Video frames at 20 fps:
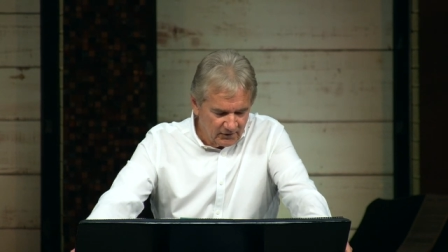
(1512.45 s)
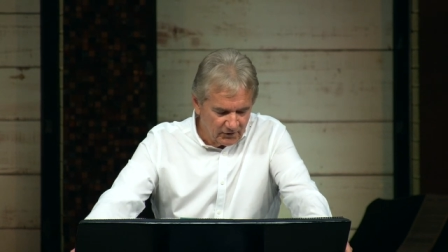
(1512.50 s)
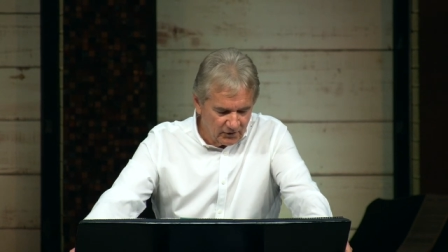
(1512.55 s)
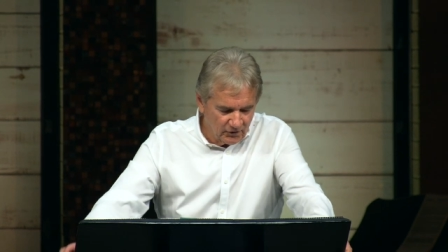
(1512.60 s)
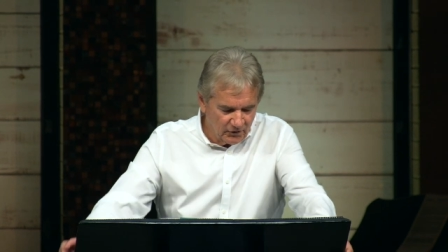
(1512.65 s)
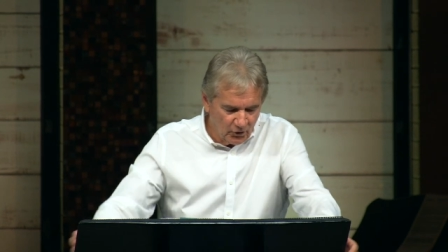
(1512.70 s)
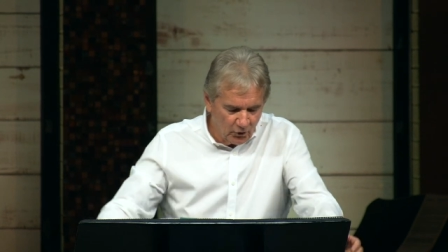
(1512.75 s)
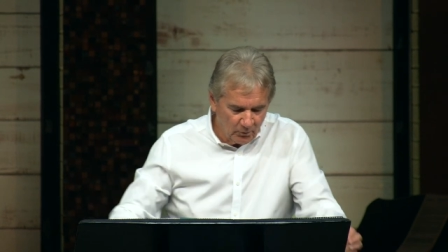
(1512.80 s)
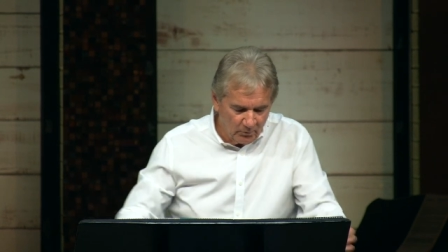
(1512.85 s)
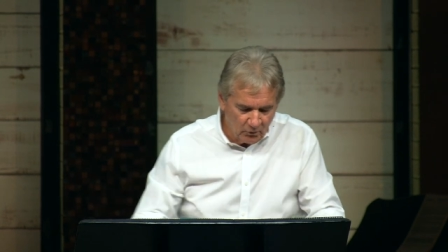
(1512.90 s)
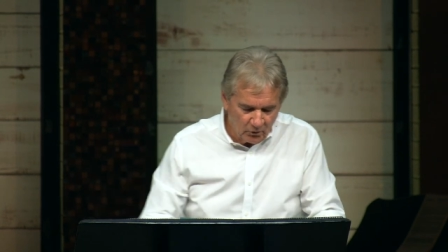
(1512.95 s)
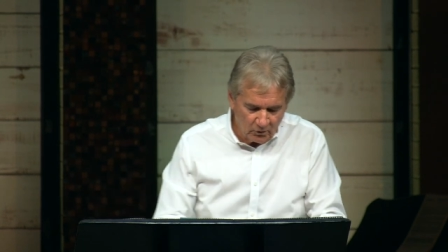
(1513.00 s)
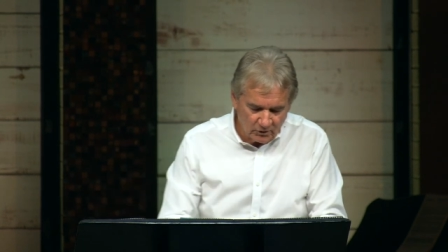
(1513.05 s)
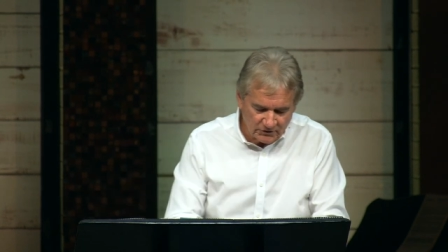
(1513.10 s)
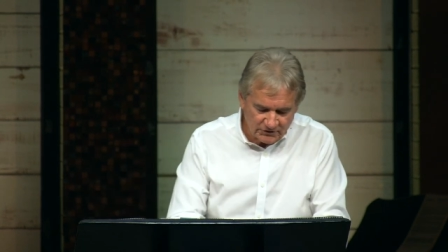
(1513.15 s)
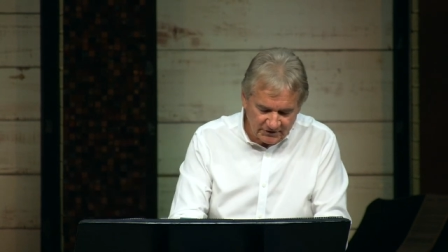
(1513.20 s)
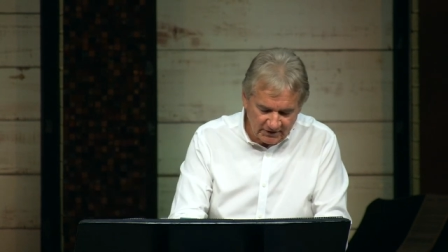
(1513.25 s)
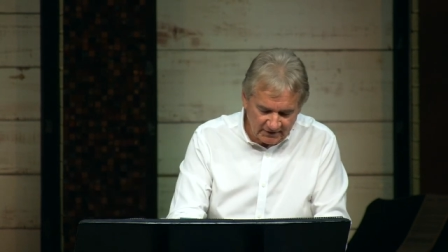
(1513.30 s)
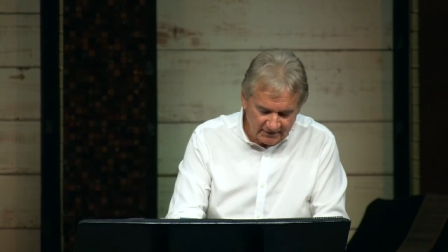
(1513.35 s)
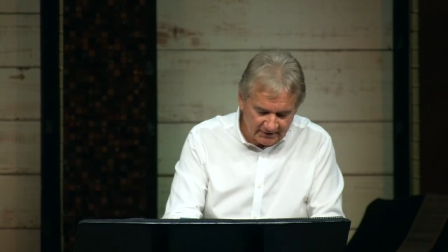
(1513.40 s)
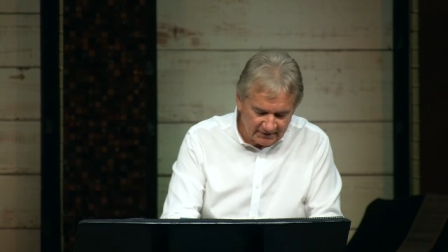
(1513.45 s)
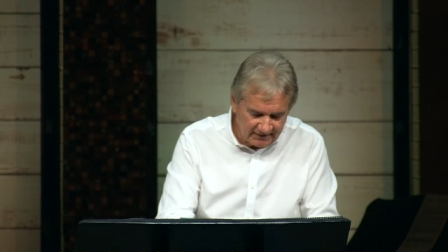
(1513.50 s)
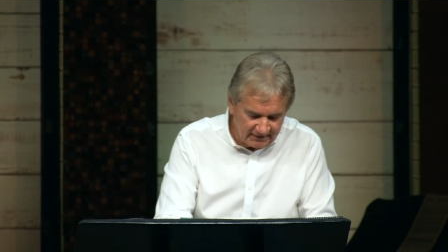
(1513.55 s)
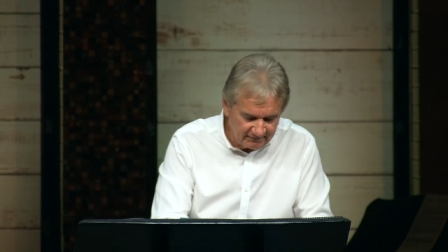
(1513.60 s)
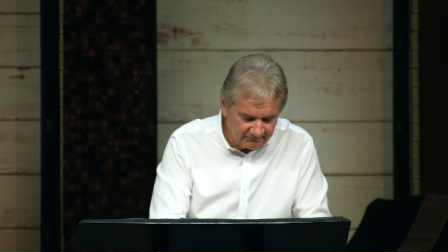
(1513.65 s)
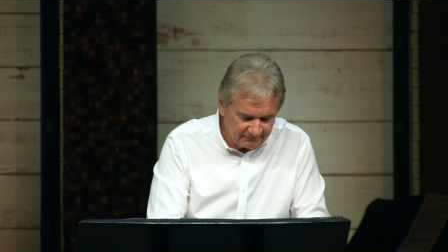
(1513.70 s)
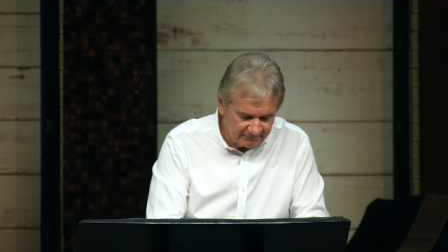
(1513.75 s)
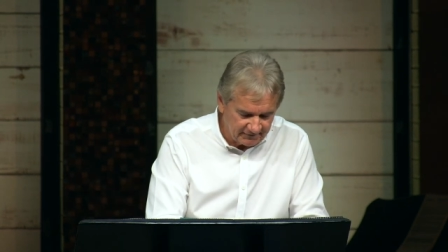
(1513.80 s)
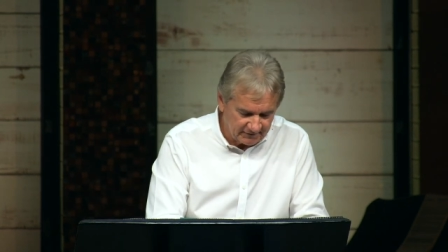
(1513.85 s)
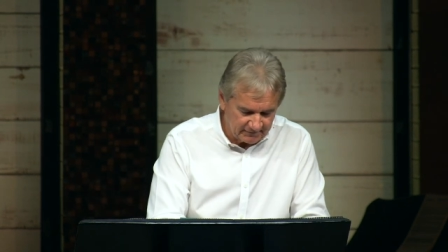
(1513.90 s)
No more shall an
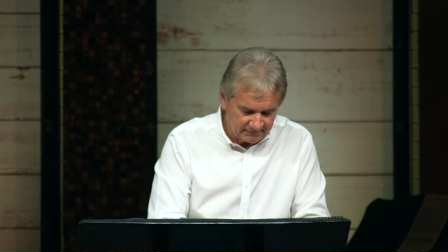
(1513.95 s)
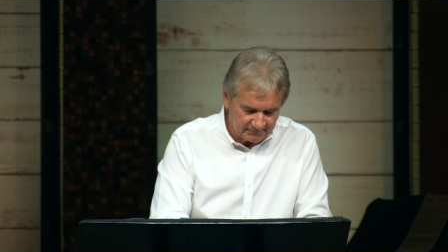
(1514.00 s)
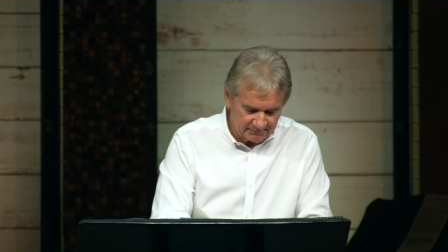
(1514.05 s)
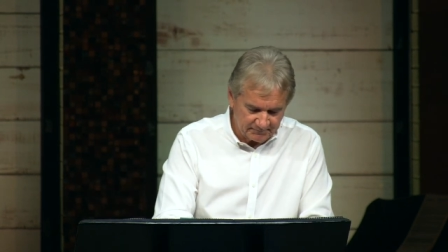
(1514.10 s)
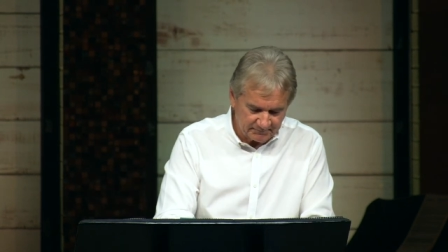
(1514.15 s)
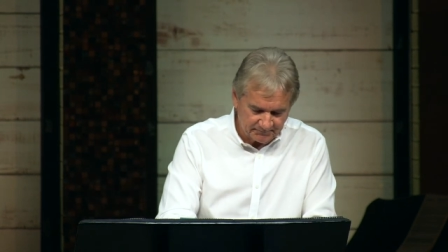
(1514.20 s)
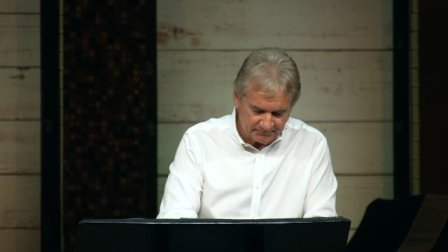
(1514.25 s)
infant